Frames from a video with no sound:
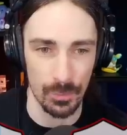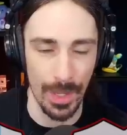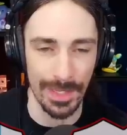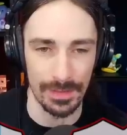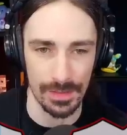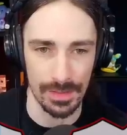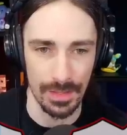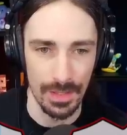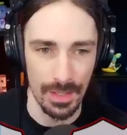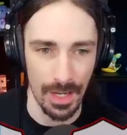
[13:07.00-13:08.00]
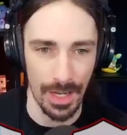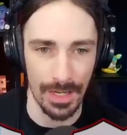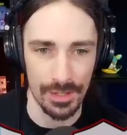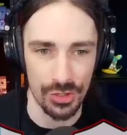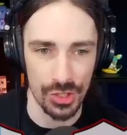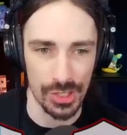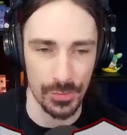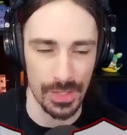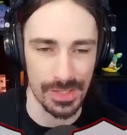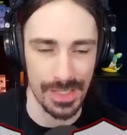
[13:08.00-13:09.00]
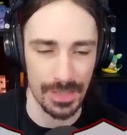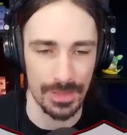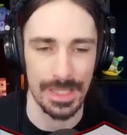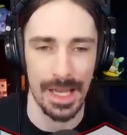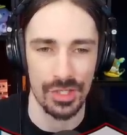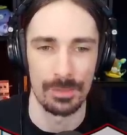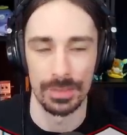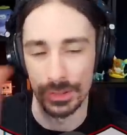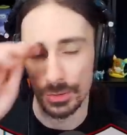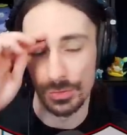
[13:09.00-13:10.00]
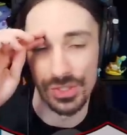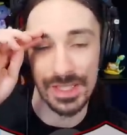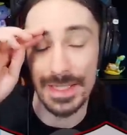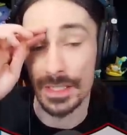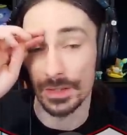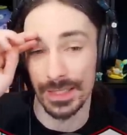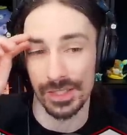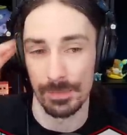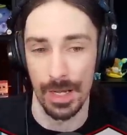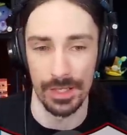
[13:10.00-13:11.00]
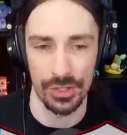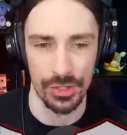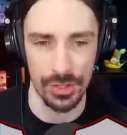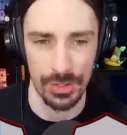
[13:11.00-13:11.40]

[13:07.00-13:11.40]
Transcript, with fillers: weight uh, just for the sake of attaching balloons nearly as much.